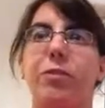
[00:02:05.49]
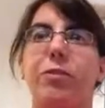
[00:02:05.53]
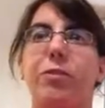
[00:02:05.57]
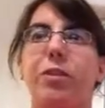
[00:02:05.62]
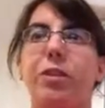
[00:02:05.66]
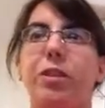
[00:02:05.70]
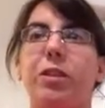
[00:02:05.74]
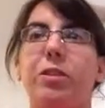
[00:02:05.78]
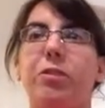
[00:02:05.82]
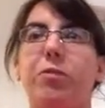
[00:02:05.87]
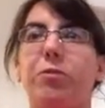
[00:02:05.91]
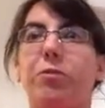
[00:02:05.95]

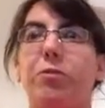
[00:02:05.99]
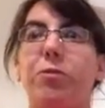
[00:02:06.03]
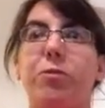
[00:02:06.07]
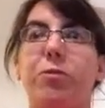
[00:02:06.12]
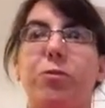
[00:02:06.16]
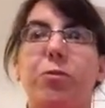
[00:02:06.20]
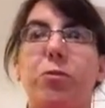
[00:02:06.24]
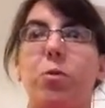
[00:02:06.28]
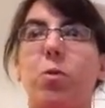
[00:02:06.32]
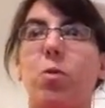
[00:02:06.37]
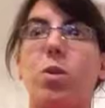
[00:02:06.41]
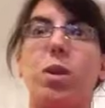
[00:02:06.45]
3 or
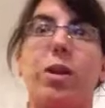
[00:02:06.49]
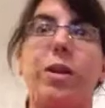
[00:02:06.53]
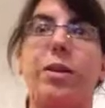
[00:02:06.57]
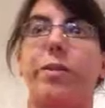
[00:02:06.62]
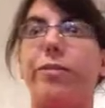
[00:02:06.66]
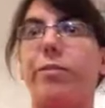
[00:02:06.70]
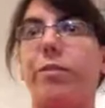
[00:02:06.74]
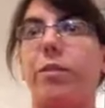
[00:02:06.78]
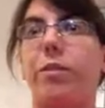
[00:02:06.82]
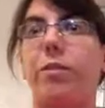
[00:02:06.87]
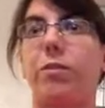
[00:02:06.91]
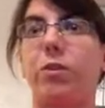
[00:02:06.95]
4 out
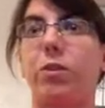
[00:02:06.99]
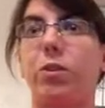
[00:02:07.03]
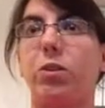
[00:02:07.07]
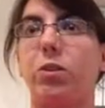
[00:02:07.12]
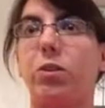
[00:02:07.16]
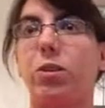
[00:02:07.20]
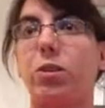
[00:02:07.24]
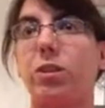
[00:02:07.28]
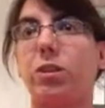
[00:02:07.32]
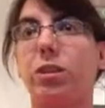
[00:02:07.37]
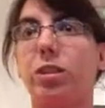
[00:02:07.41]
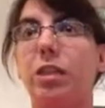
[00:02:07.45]
of 5
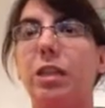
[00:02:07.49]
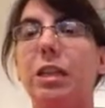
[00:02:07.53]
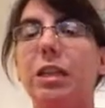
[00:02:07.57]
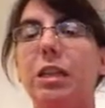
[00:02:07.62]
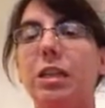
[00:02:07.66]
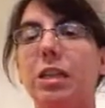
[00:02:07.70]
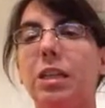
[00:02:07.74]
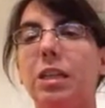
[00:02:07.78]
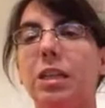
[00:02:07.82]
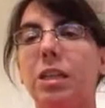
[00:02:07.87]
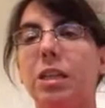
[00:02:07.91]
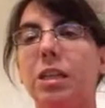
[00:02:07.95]
stars.
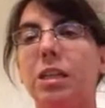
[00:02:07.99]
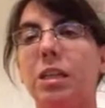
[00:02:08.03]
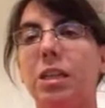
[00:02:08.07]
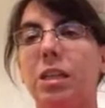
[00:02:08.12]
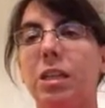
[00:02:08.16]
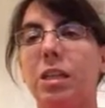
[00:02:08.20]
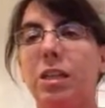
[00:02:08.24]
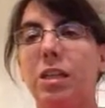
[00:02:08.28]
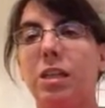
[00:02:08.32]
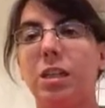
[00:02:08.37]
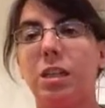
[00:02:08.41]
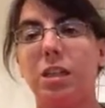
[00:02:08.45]

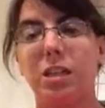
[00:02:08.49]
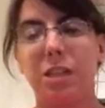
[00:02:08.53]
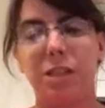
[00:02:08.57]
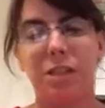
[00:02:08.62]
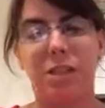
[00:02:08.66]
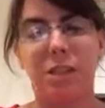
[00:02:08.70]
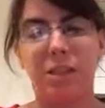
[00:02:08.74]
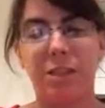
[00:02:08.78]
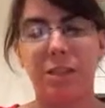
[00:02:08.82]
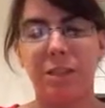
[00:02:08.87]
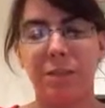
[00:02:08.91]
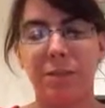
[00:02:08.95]

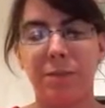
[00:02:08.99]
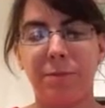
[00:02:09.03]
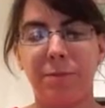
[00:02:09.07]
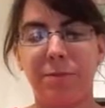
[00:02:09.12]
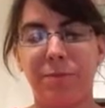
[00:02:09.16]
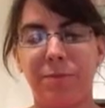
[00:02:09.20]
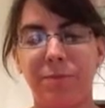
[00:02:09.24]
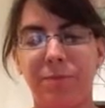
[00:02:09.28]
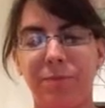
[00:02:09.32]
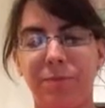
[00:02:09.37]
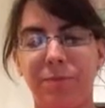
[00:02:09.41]
Um,